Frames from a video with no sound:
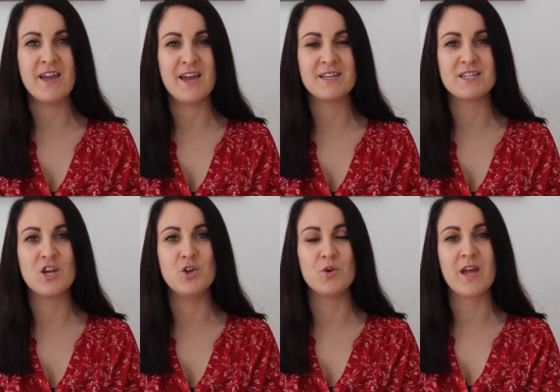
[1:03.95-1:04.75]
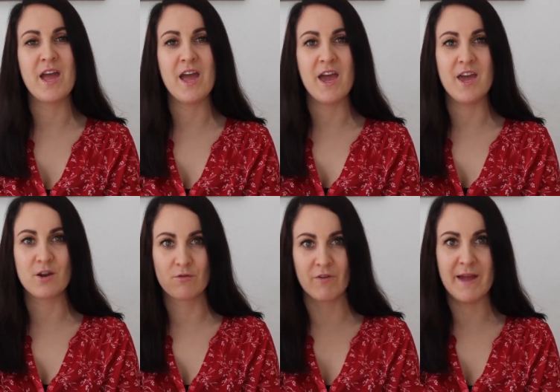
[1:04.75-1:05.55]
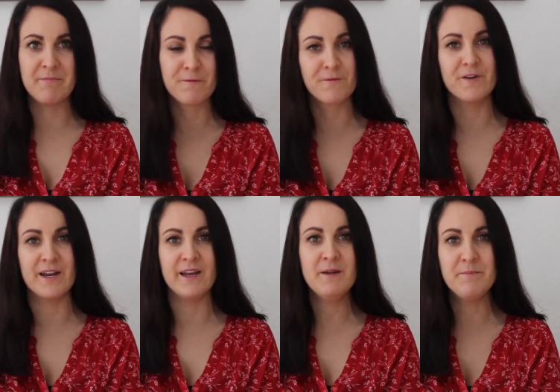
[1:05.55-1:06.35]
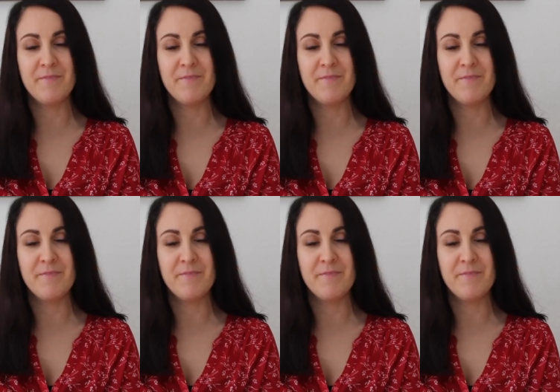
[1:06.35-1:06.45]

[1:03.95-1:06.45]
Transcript: that you can grab free